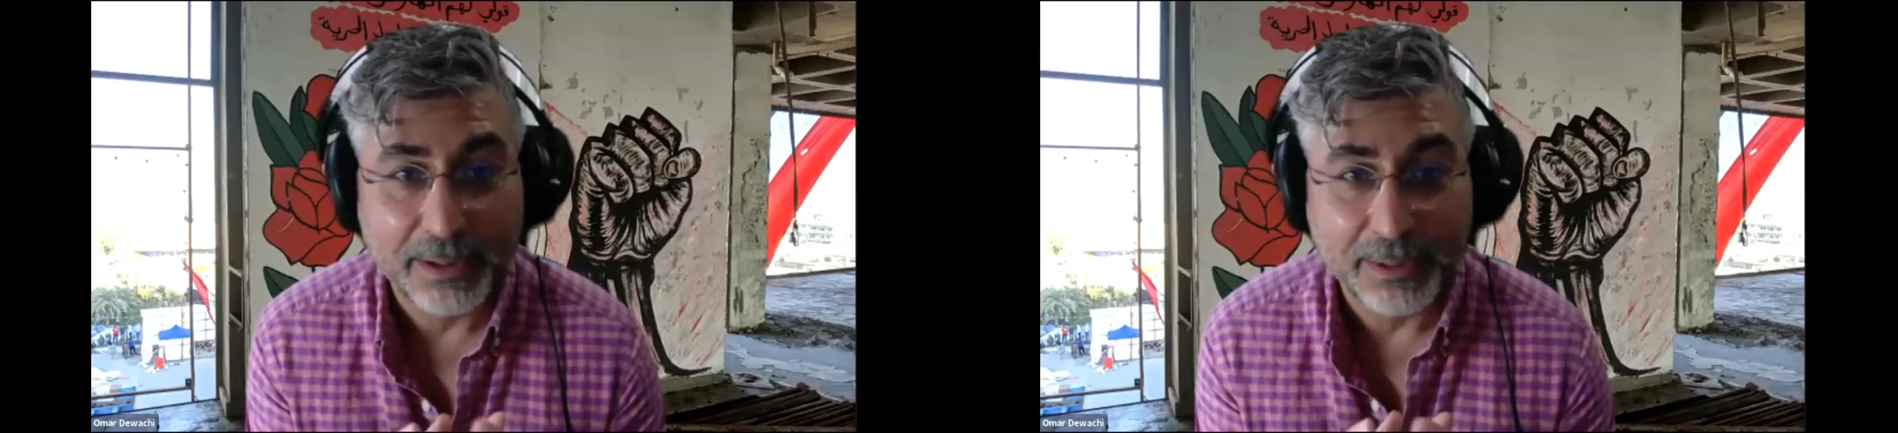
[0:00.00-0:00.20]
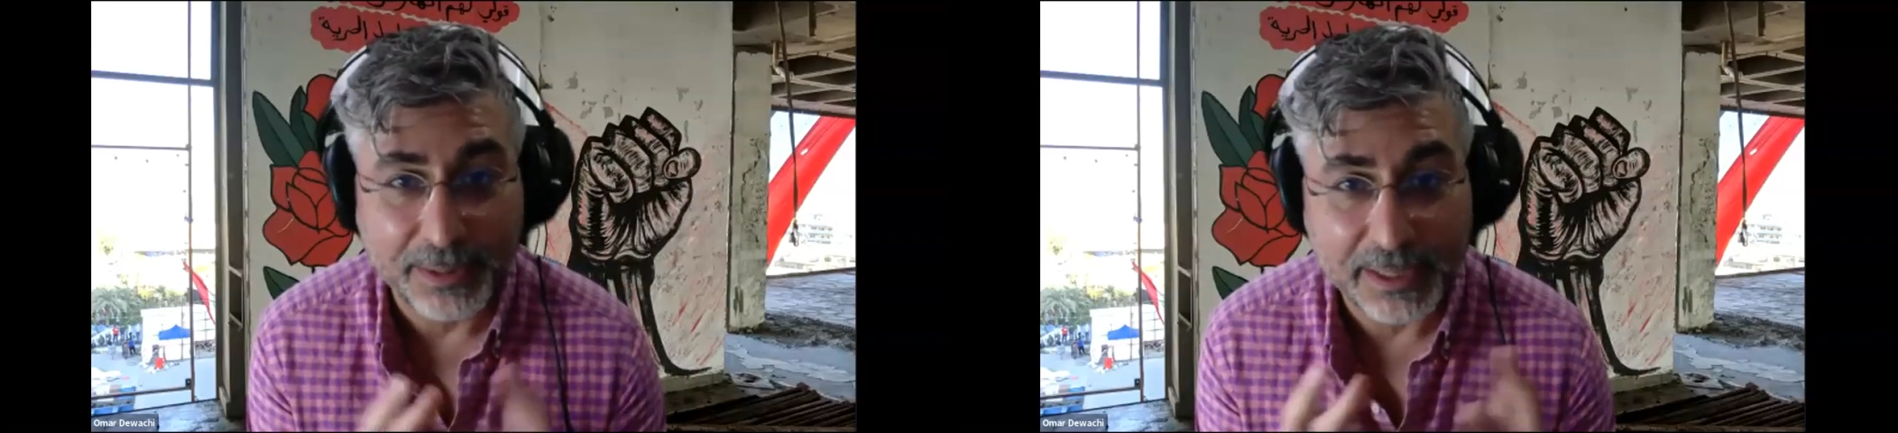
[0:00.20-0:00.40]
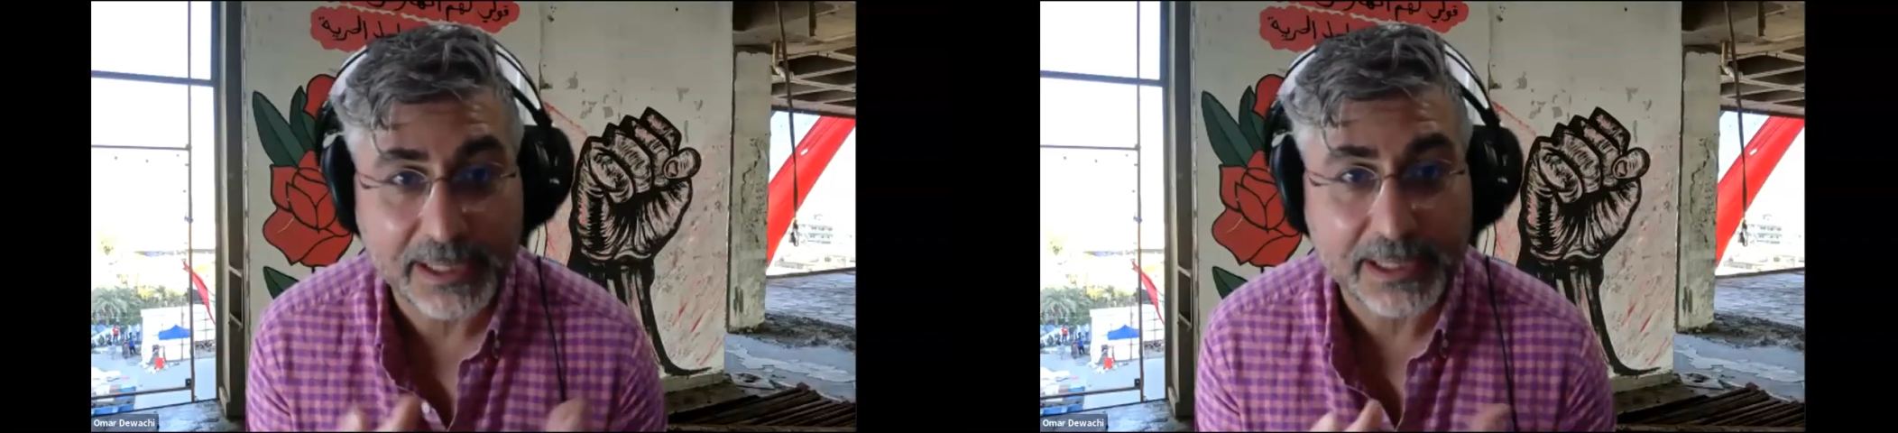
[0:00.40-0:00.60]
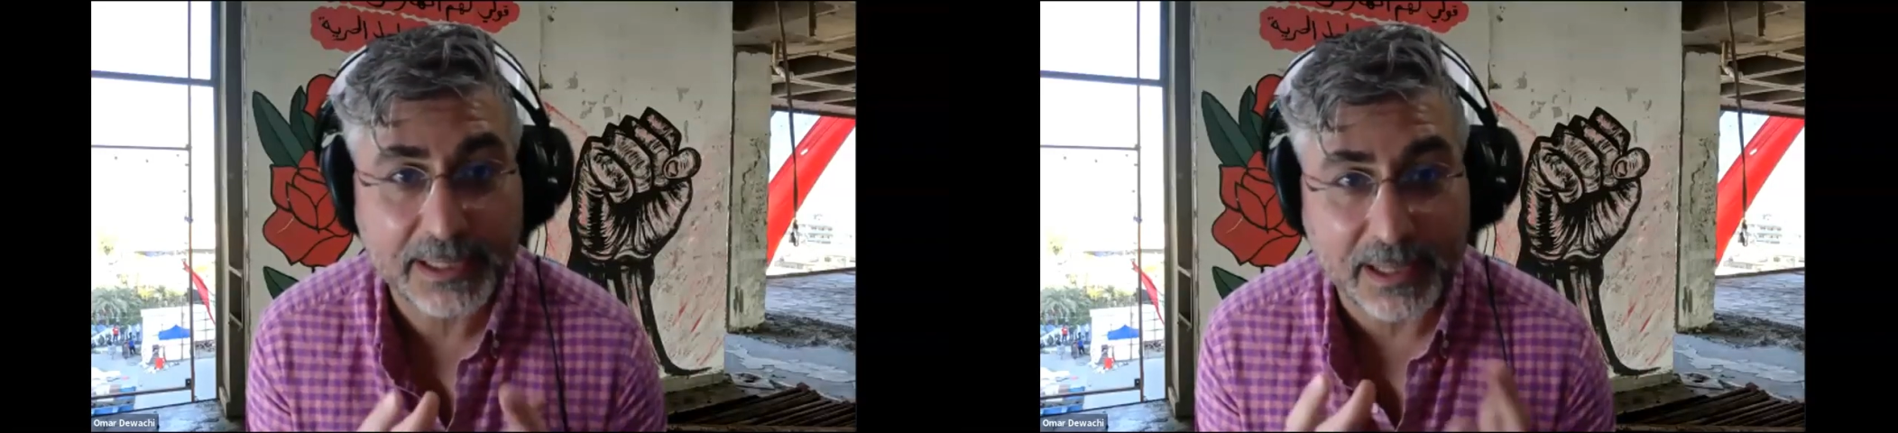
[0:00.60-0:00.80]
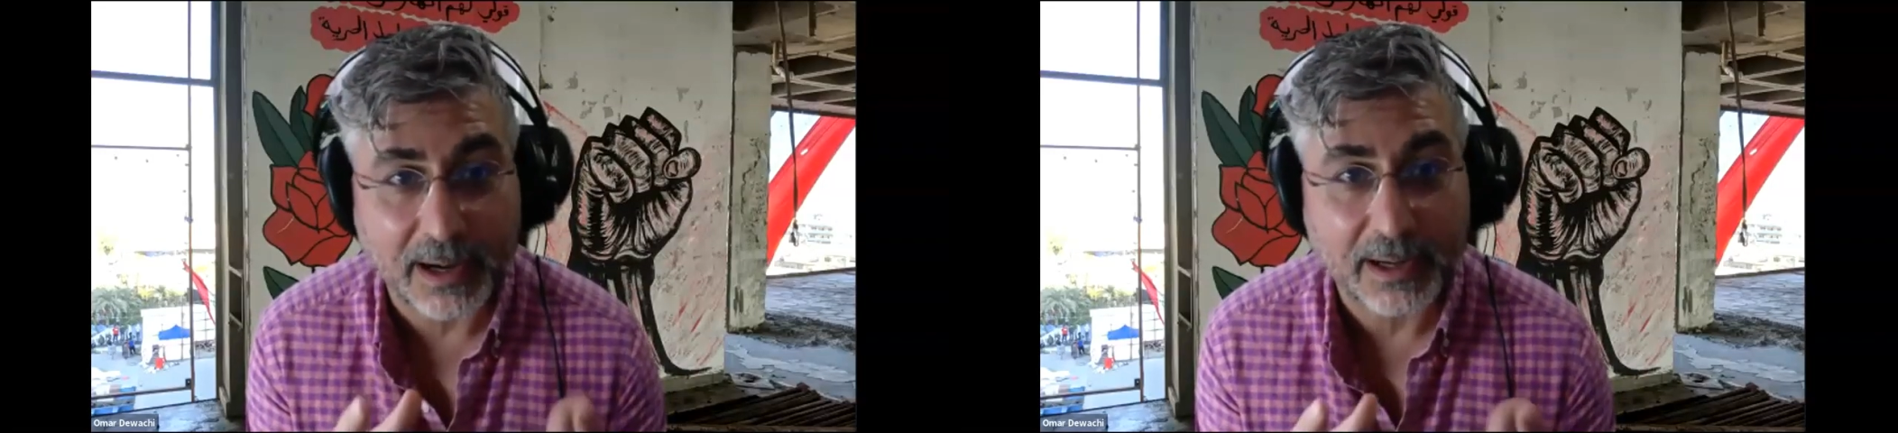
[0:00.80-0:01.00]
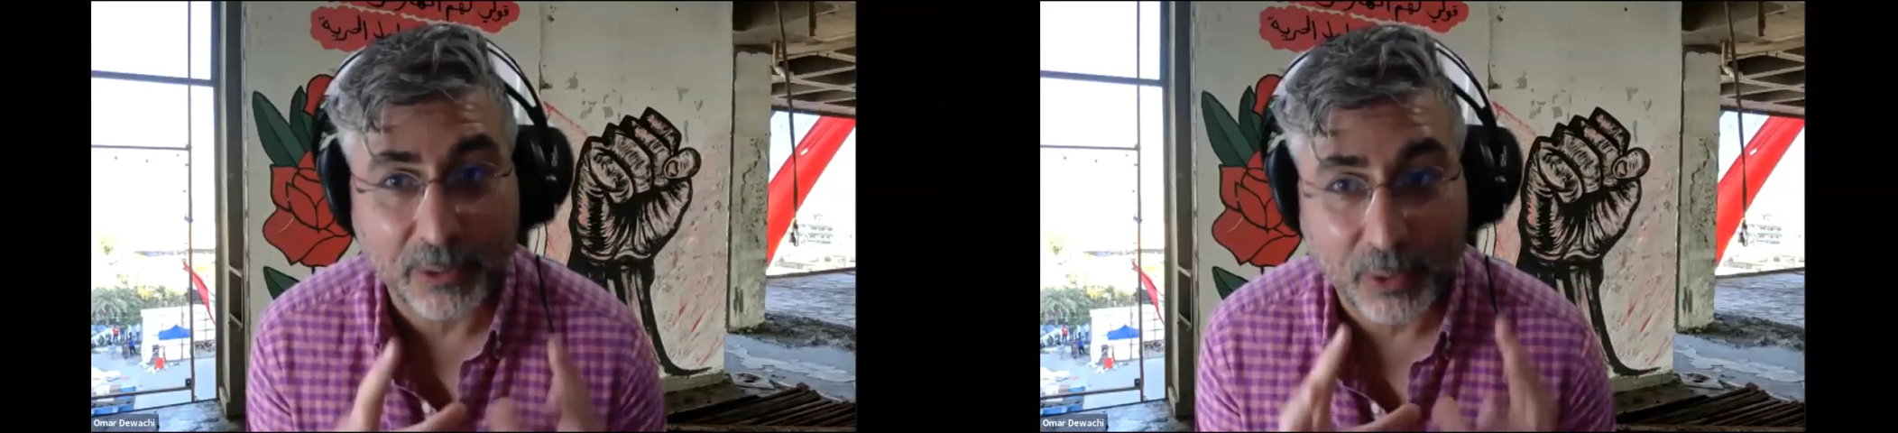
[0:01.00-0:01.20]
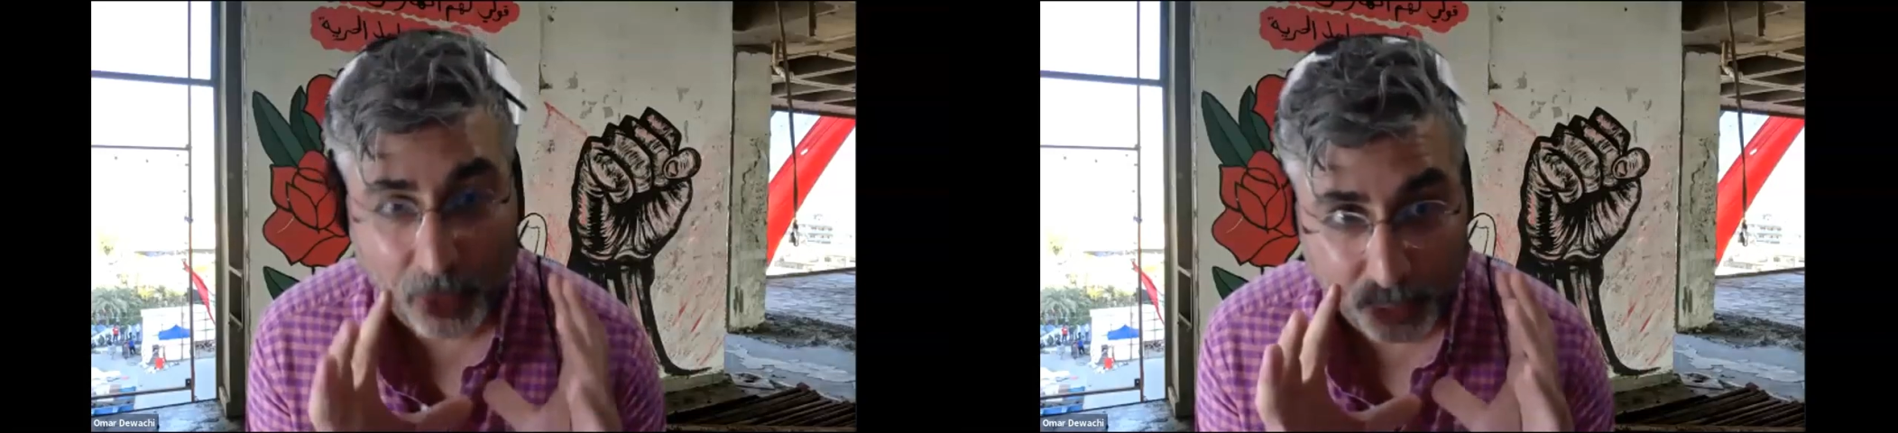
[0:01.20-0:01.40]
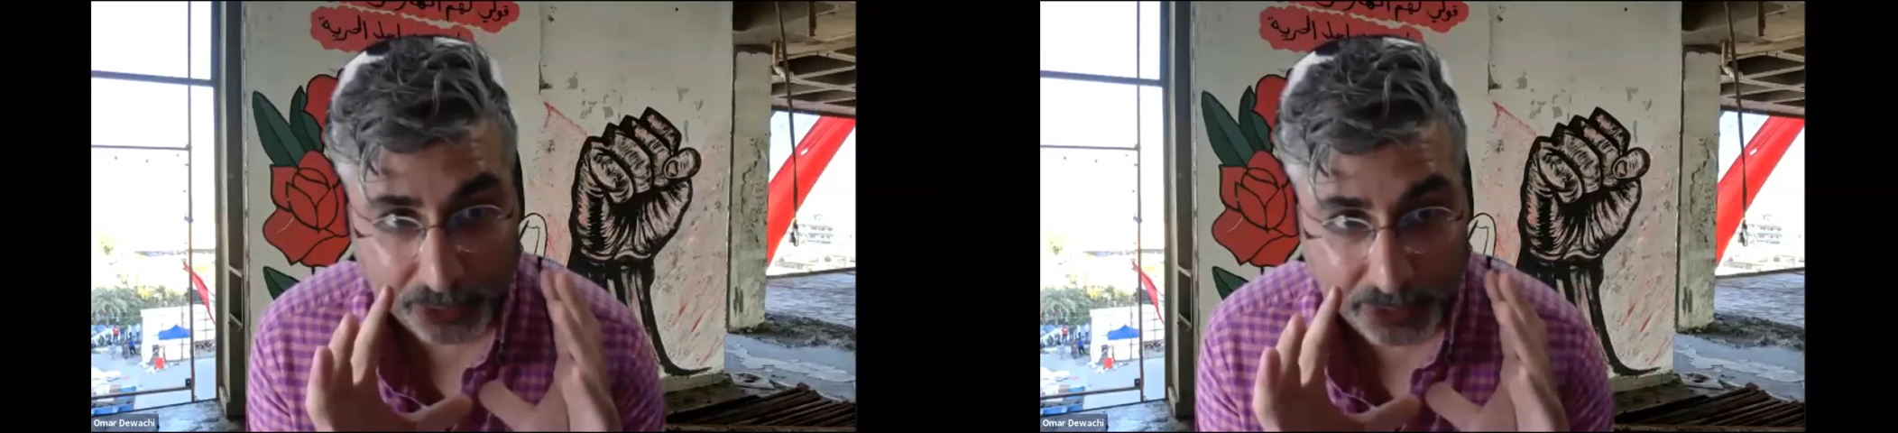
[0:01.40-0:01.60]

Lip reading: These are all